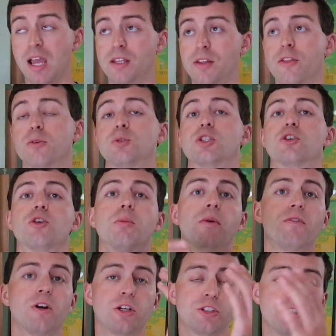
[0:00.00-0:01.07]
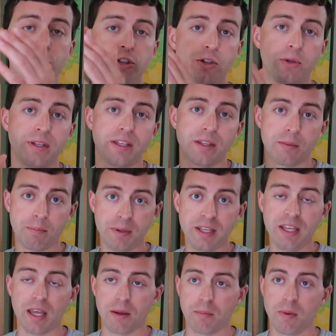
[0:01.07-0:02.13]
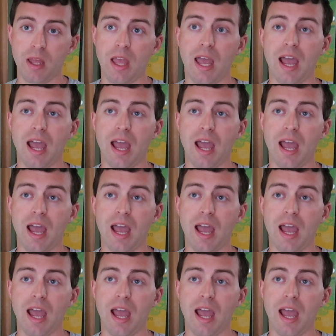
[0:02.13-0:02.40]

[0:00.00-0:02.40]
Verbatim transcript: and then there was a group of archers shooting in the PM.